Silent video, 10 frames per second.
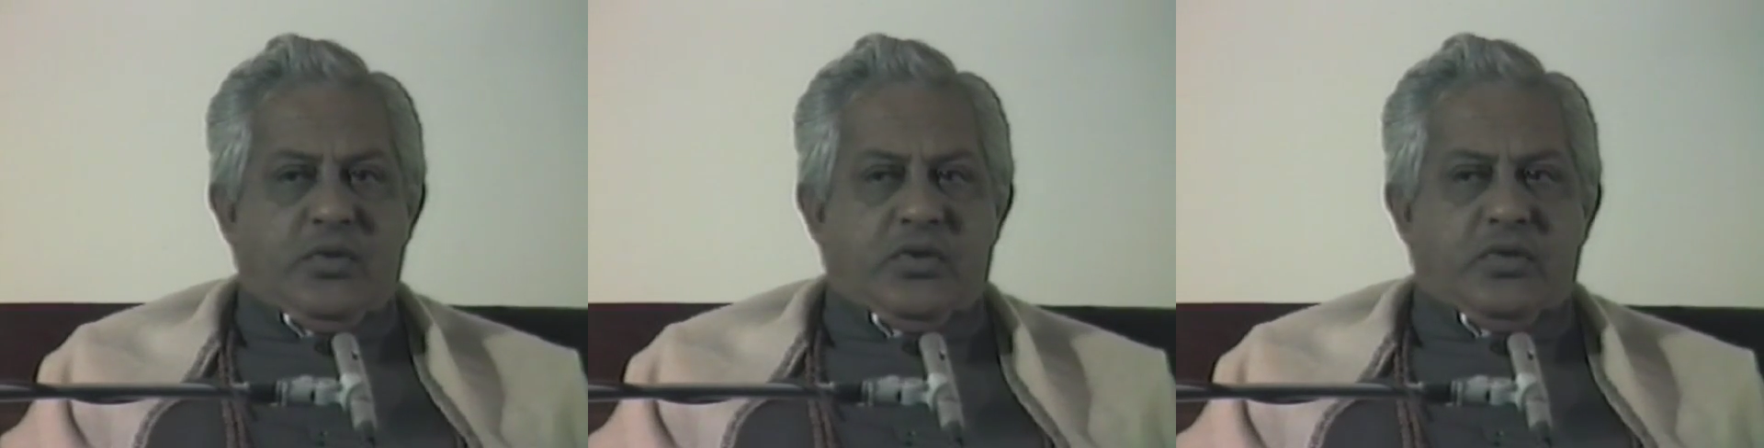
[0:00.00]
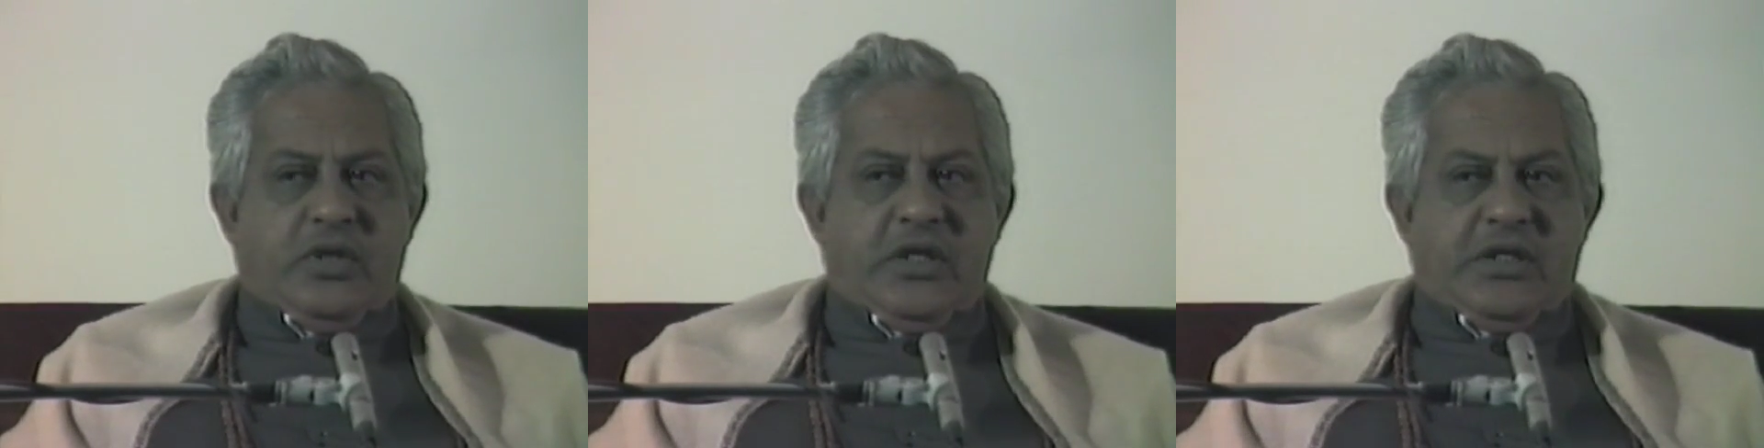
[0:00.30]
with
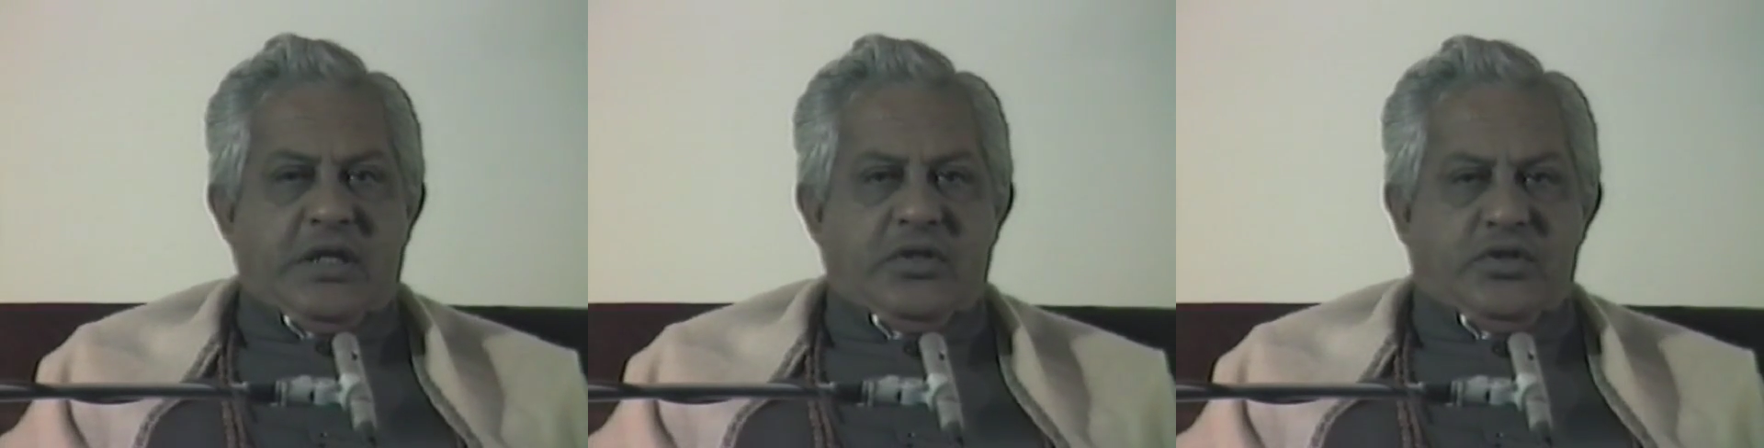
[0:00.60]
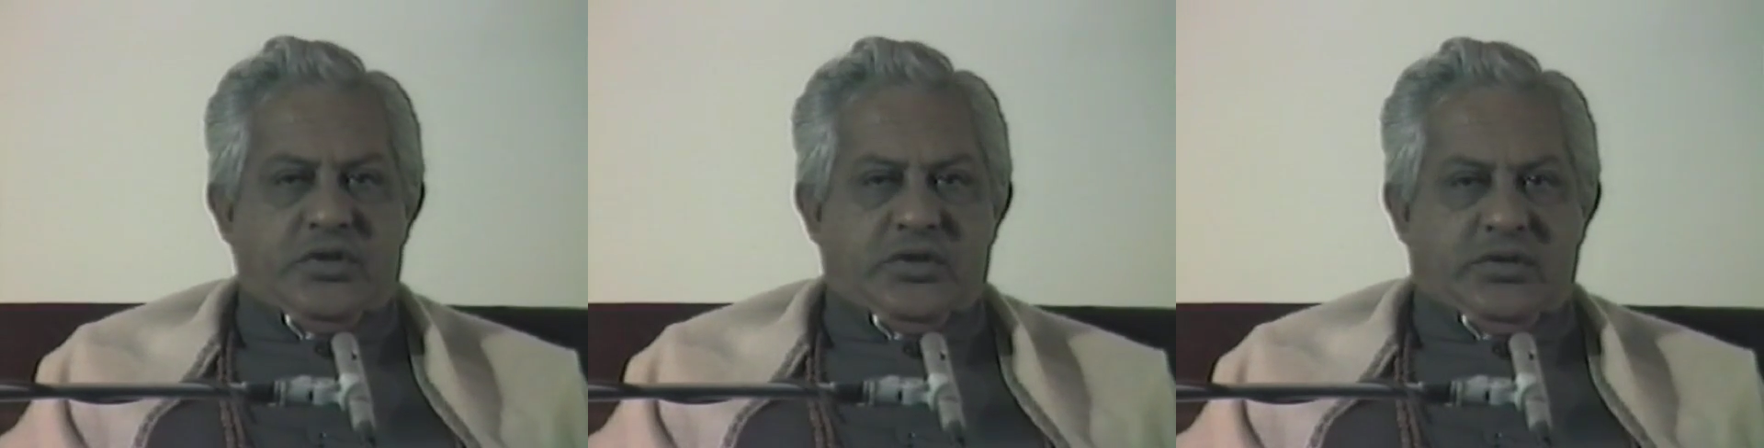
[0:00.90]
good
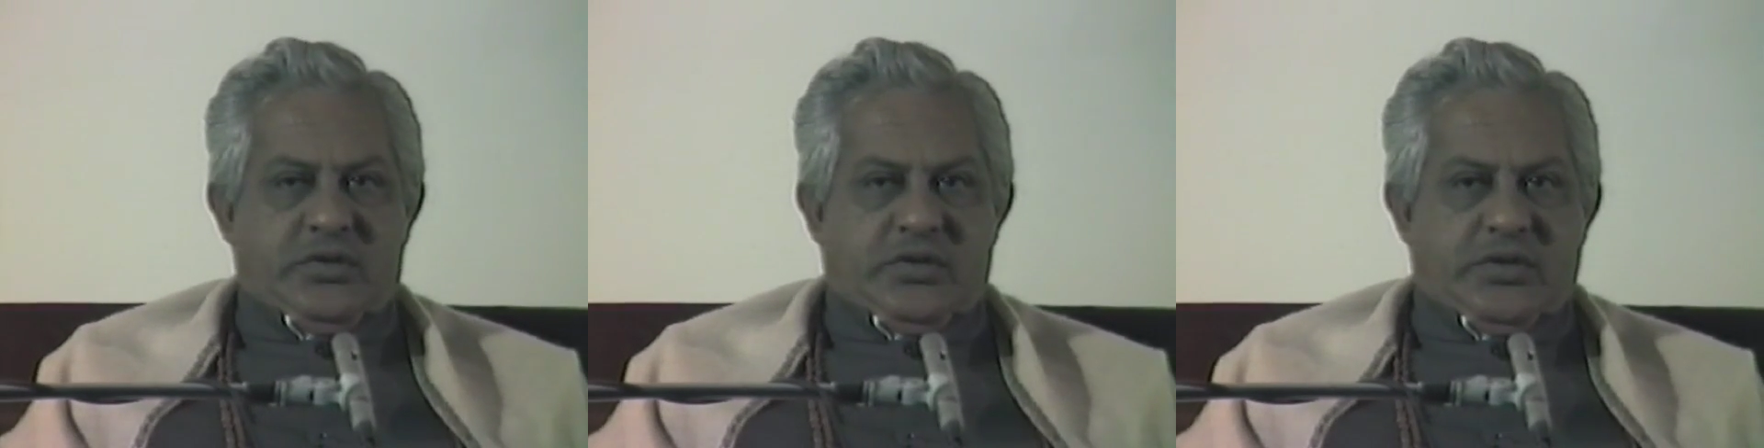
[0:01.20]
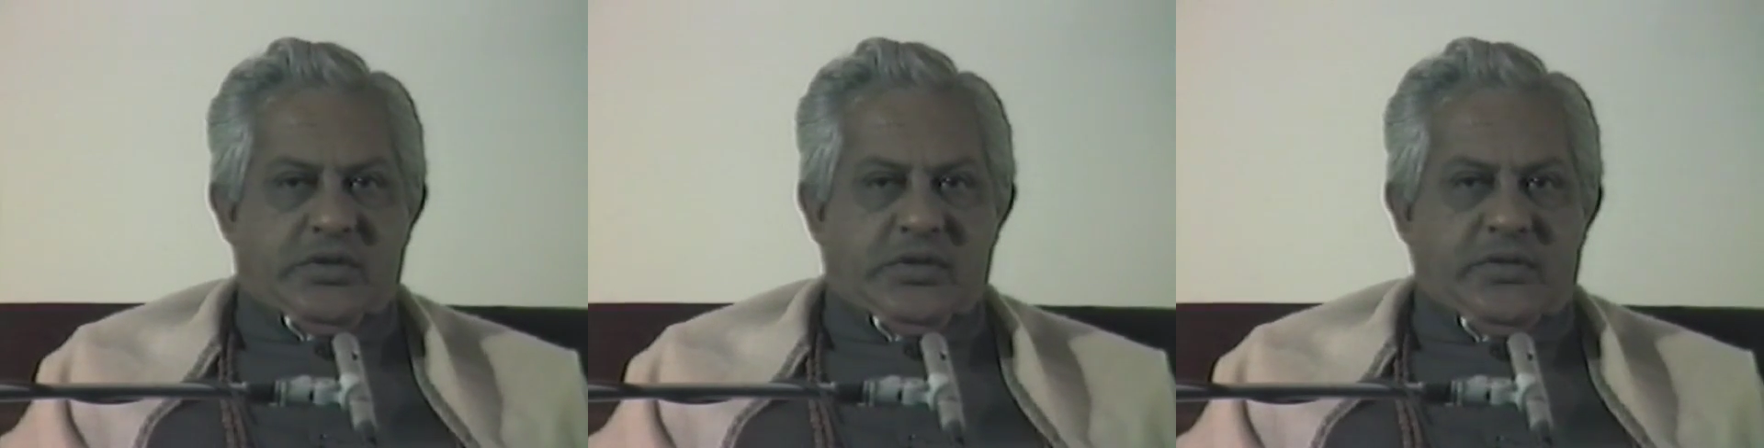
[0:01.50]

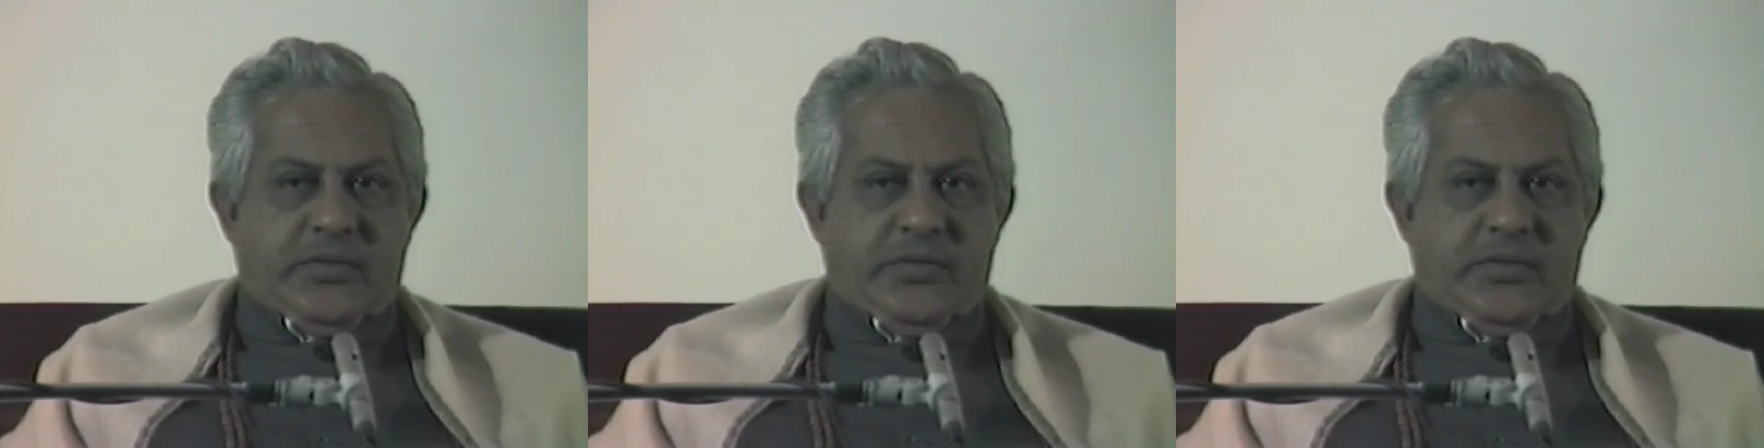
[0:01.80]
intentions,